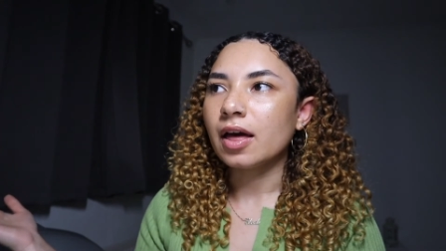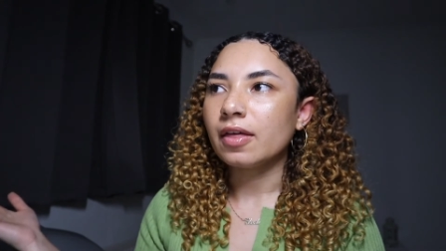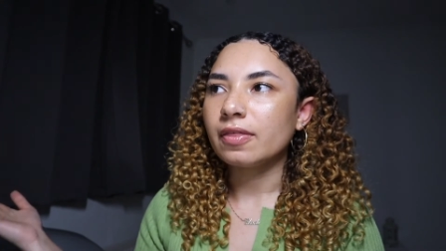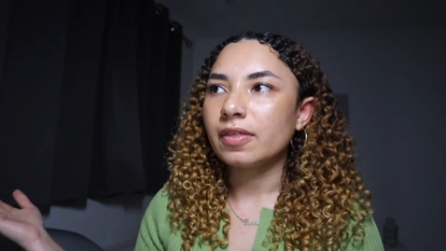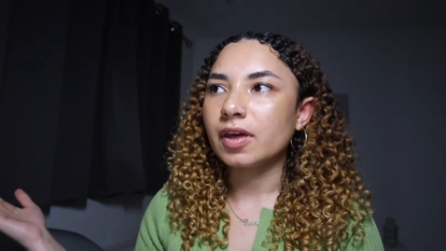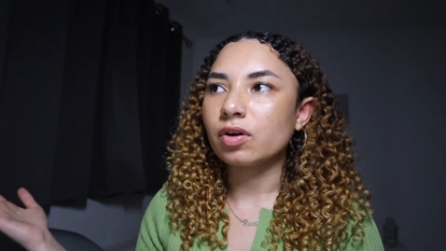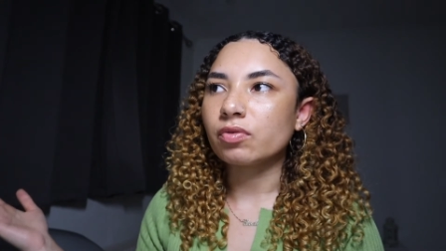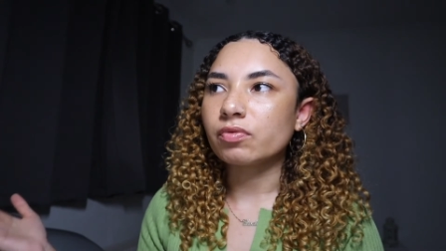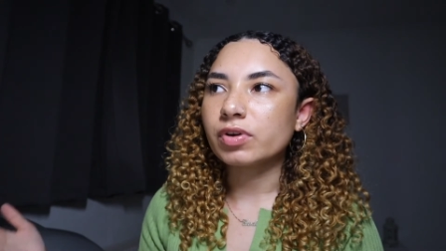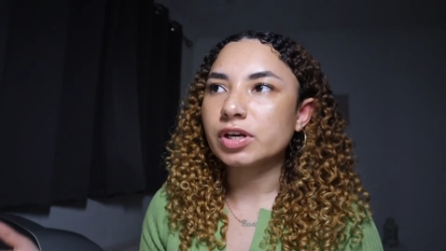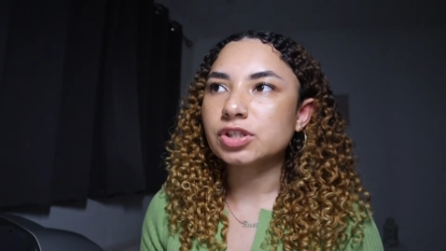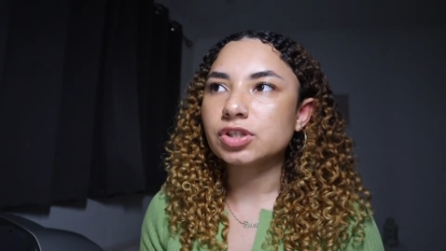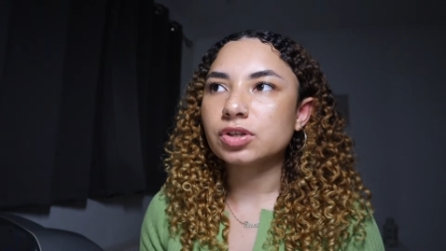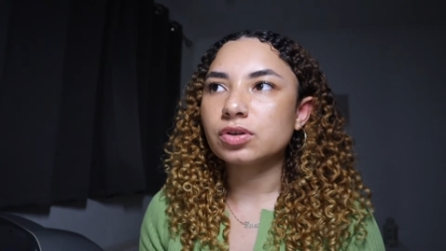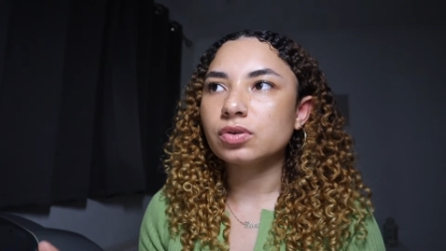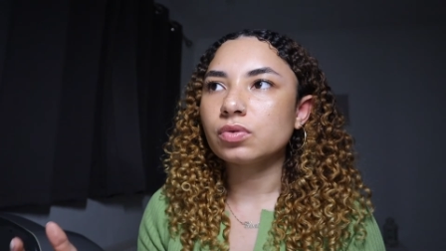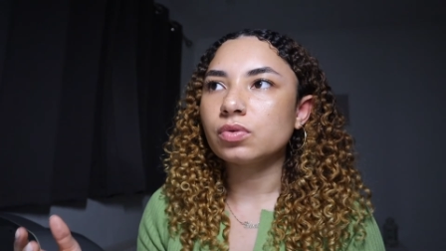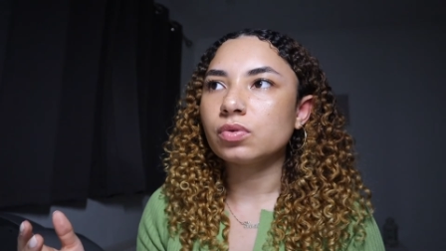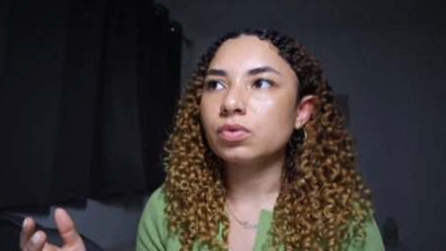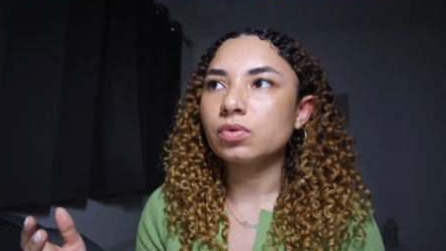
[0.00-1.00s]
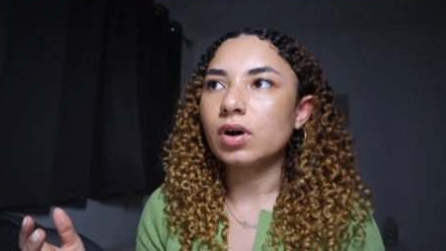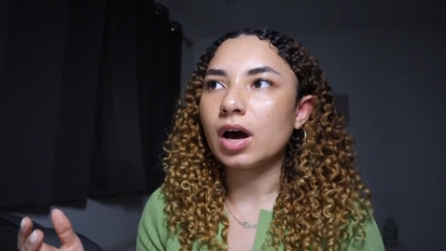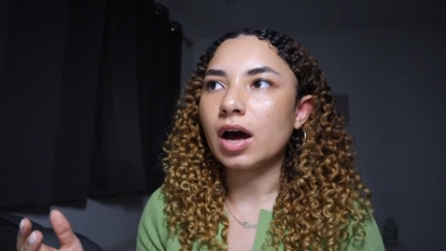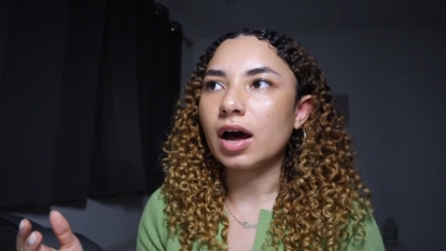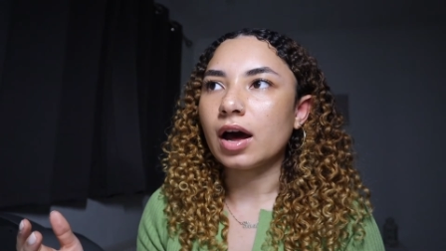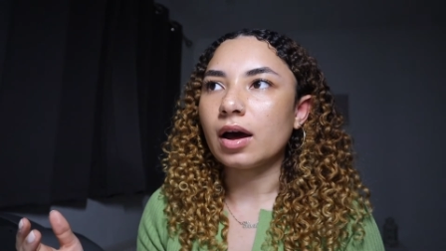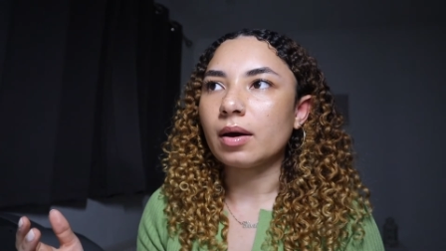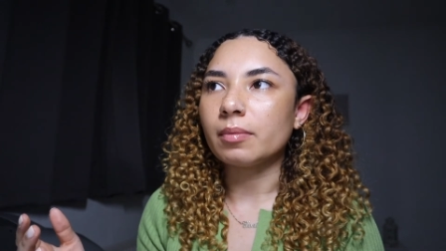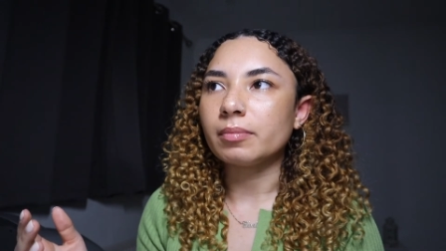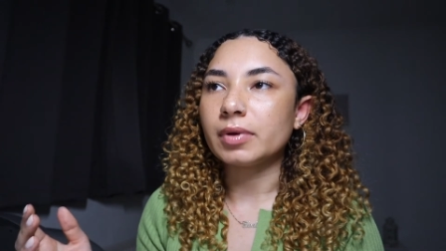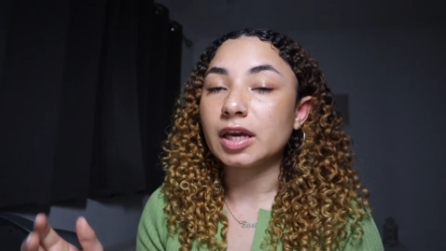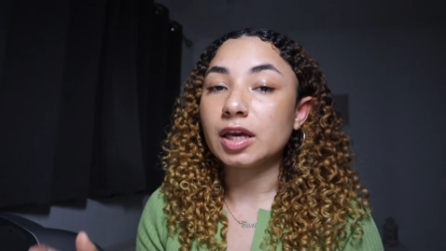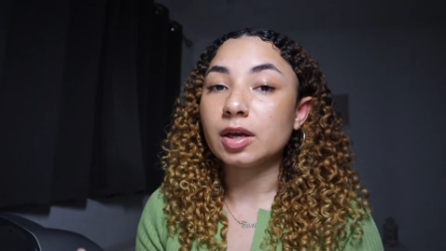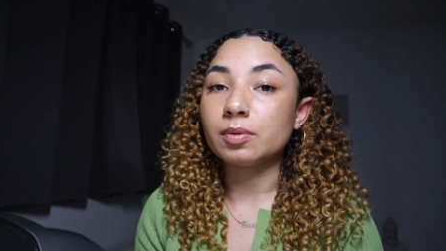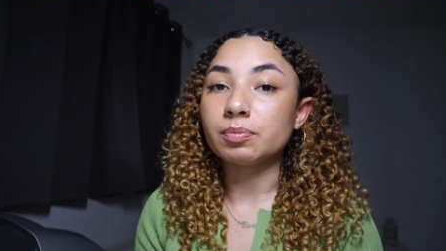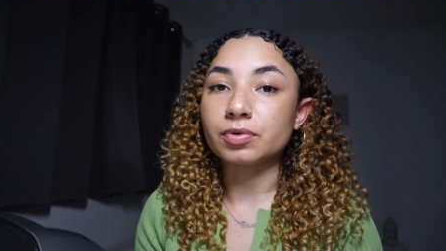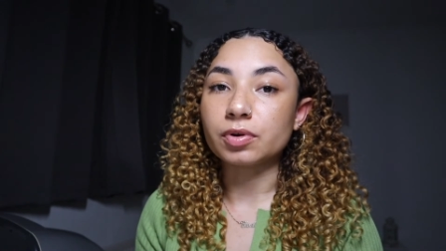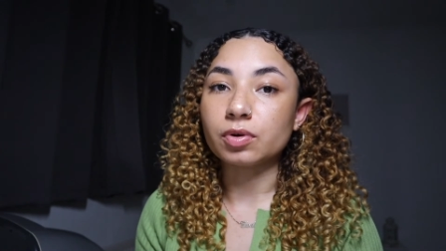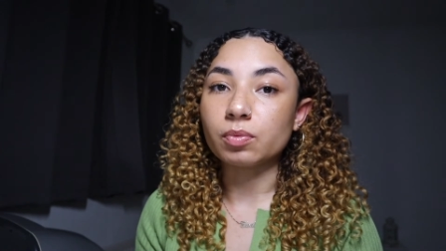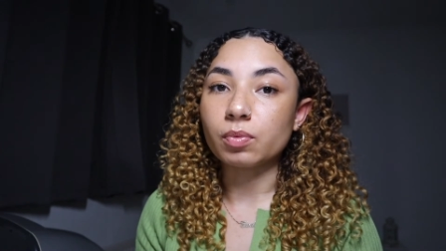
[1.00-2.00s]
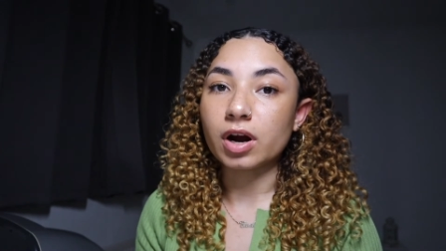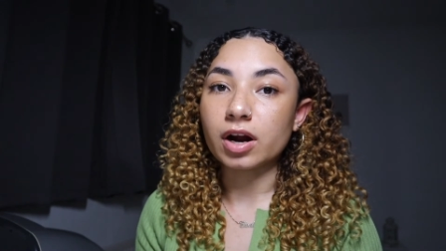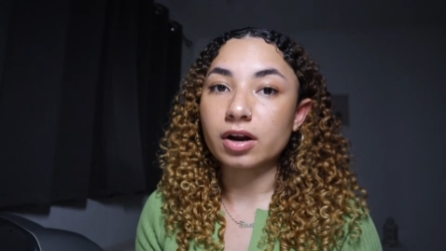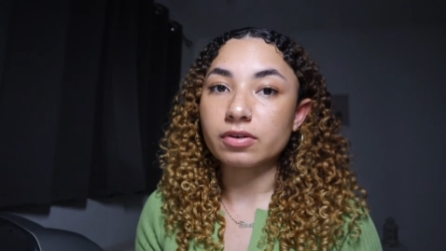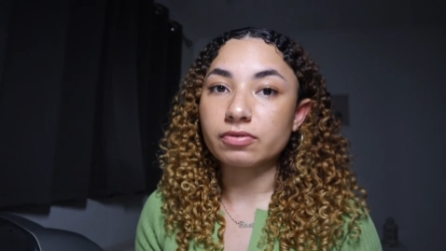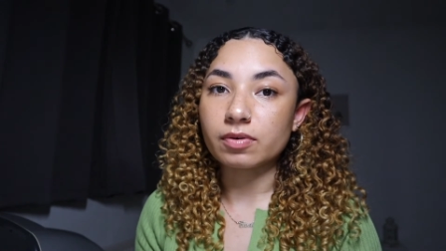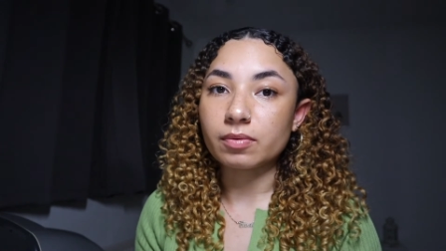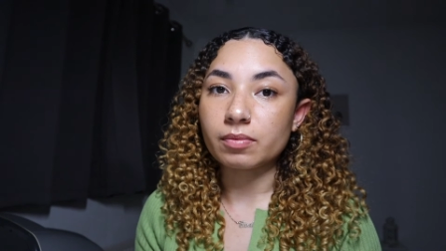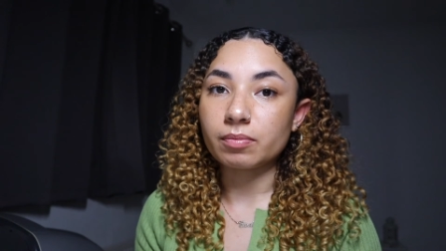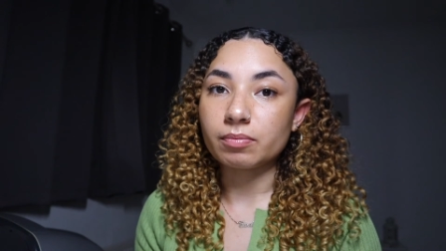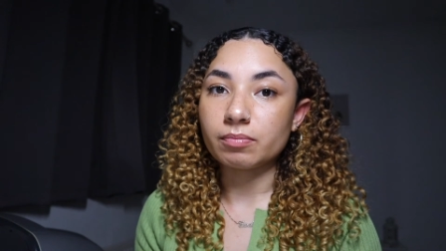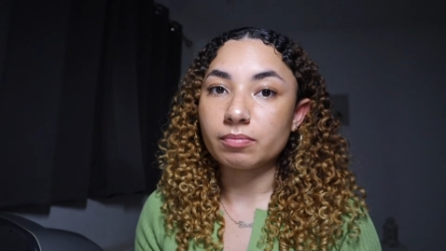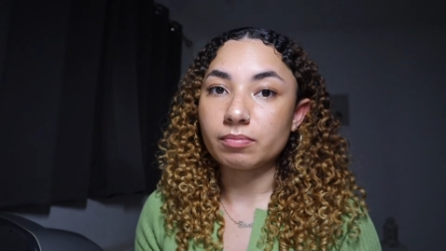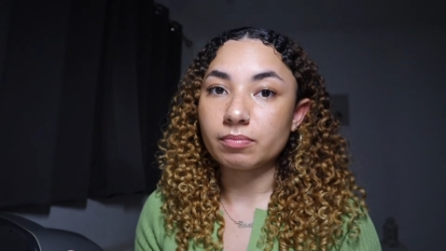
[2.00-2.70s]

the original um, Hebrew word for